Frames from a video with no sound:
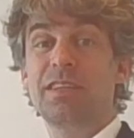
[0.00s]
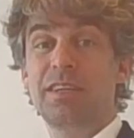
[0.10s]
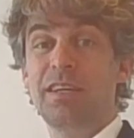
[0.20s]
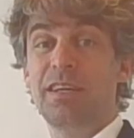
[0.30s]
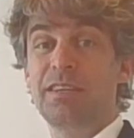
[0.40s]

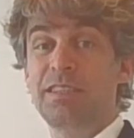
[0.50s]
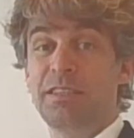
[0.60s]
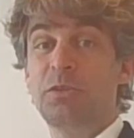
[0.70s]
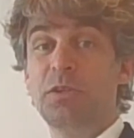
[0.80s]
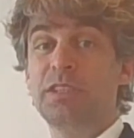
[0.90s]
the
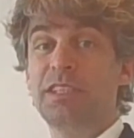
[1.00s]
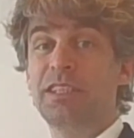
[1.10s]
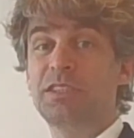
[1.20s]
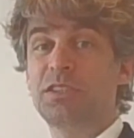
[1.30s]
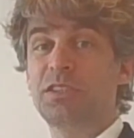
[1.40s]

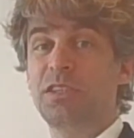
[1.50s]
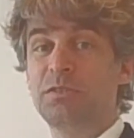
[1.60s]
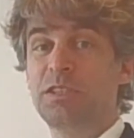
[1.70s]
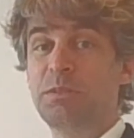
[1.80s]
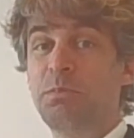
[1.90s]
coordinates of
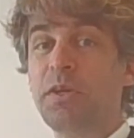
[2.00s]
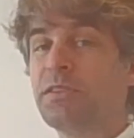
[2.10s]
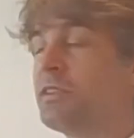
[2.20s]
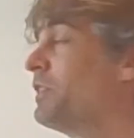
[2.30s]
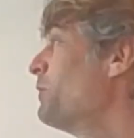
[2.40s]
this point
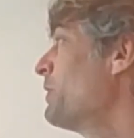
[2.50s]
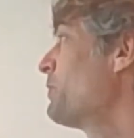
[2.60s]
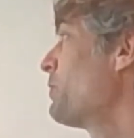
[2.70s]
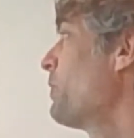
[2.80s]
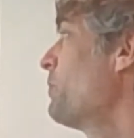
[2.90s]
on the unit
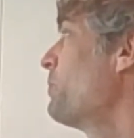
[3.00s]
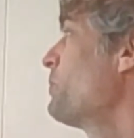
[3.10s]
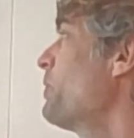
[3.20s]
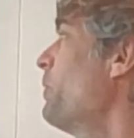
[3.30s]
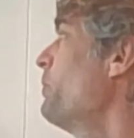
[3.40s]
circle.
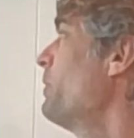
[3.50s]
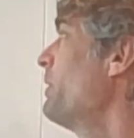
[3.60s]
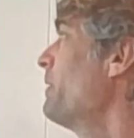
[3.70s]
So